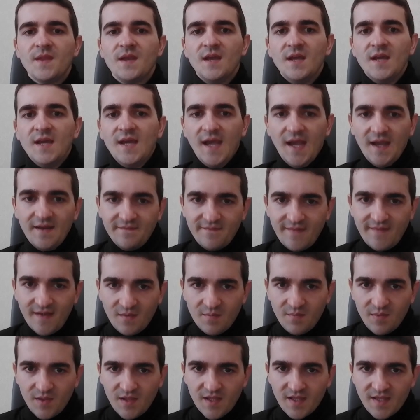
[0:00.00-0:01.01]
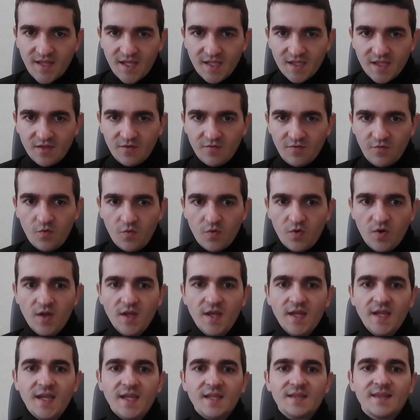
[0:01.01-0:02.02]
and then play knight f4,
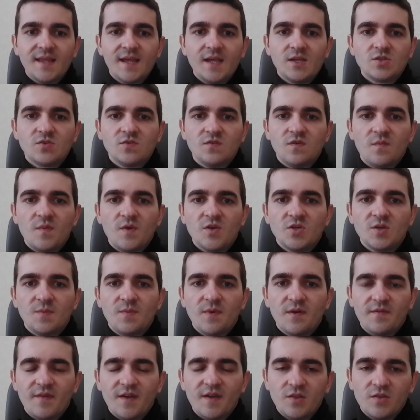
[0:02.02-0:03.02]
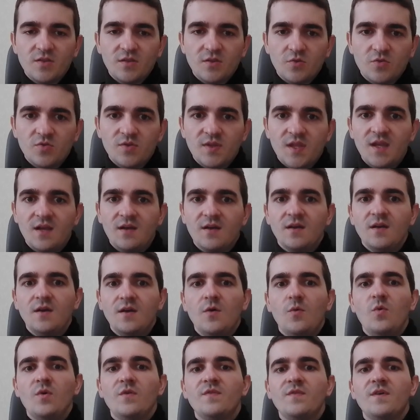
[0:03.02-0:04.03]
he takes to the bishop, and then you take
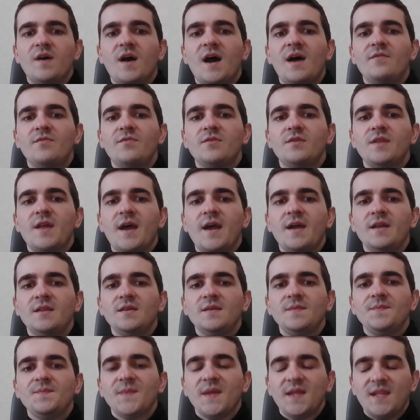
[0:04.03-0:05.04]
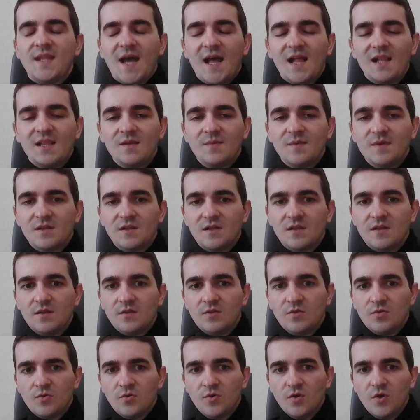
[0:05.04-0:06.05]
with the other knight, and ultimately
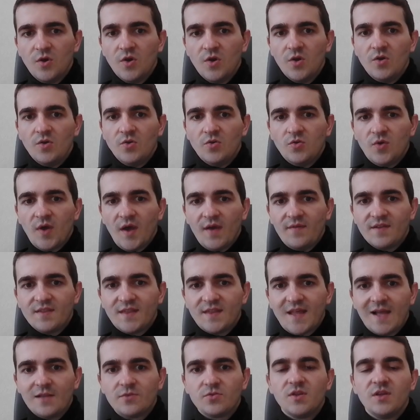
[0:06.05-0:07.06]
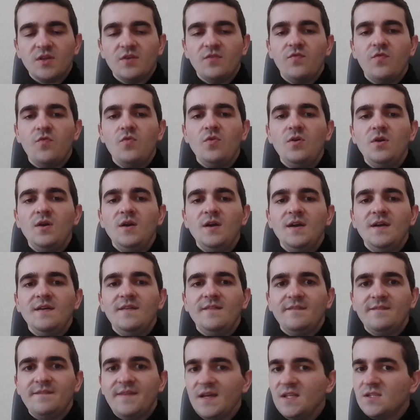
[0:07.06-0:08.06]
you have a knight on f4.
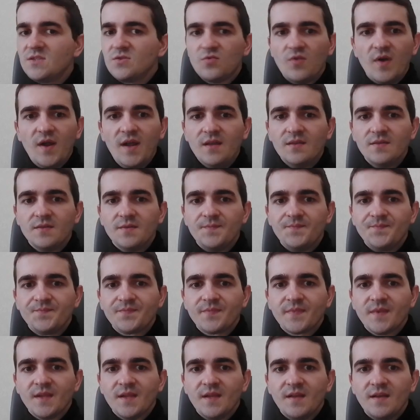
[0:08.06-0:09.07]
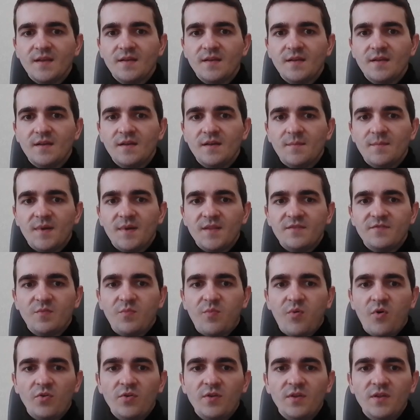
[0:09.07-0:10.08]
That's great. But the
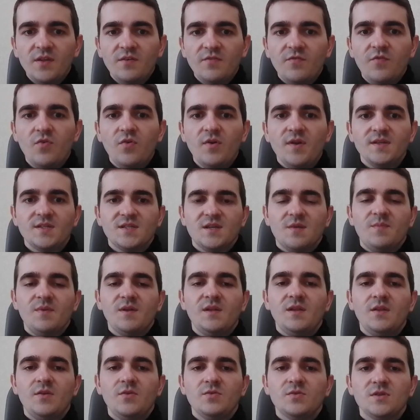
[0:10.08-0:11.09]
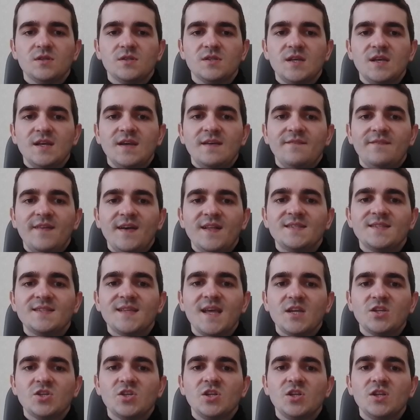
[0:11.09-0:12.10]
pawn on f4 is completely useless. That's
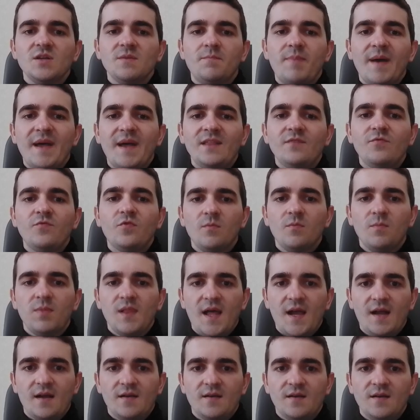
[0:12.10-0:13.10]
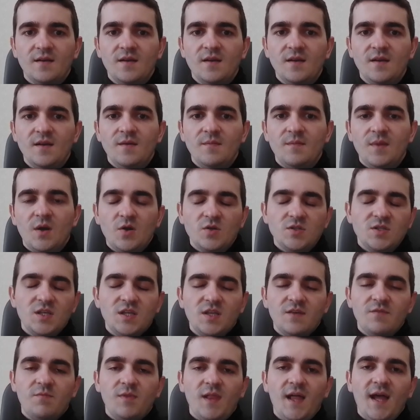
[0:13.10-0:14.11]
actually bad for black. Because
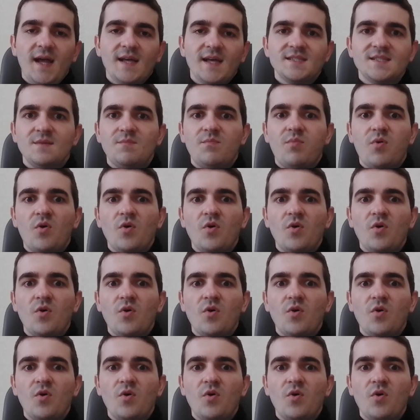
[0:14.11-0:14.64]
if black has a pawn